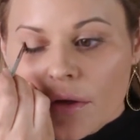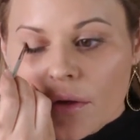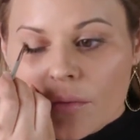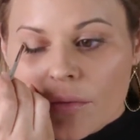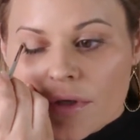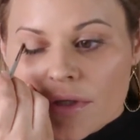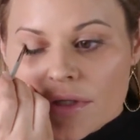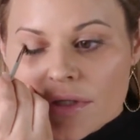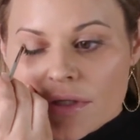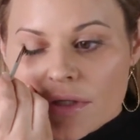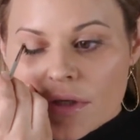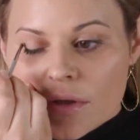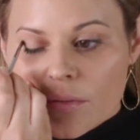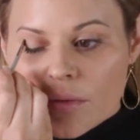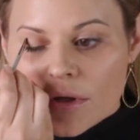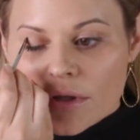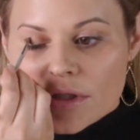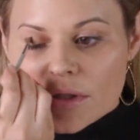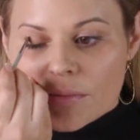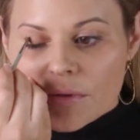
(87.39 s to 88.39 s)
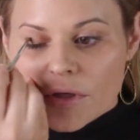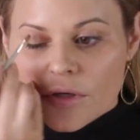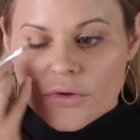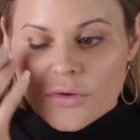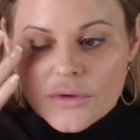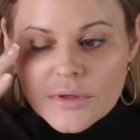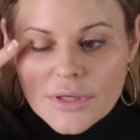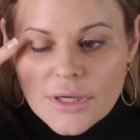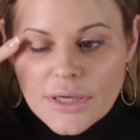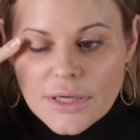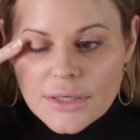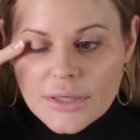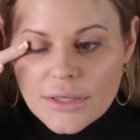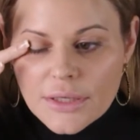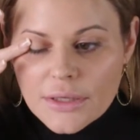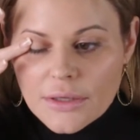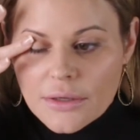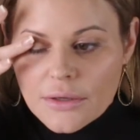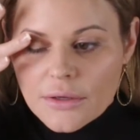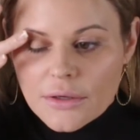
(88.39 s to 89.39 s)
We still want to be
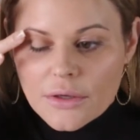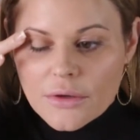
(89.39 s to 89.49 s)
creating,